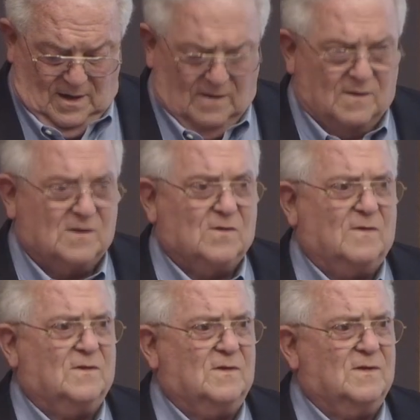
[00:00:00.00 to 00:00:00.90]
in the
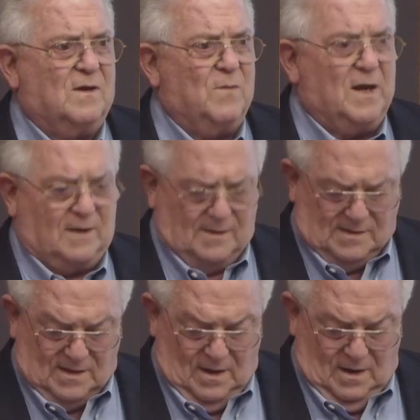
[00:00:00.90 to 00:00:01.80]
sources and
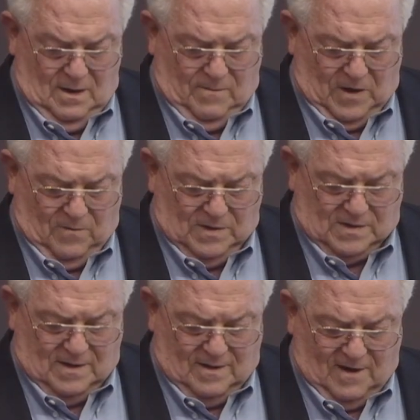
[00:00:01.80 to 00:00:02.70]
methods by
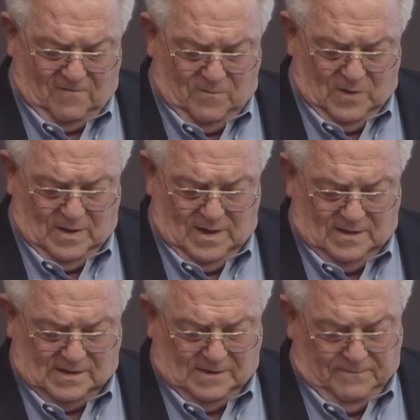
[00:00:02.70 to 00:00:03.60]
which their government
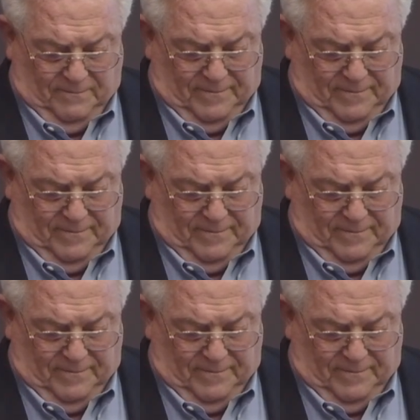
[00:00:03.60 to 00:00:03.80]
is